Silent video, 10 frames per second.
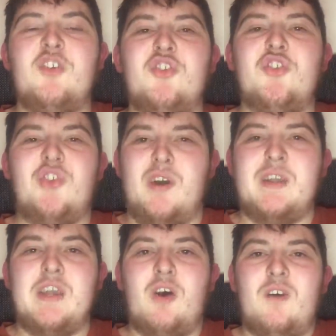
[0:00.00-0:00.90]

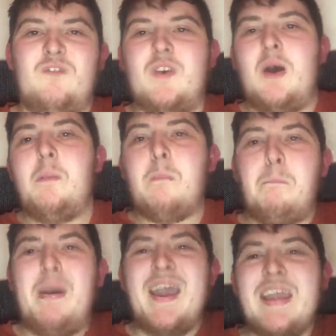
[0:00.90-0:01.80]
signing off.
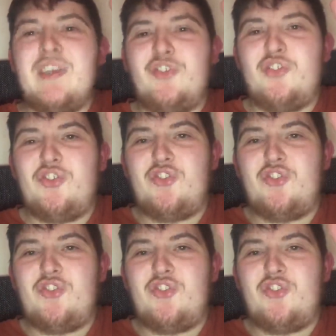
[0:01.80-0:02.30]
Peace!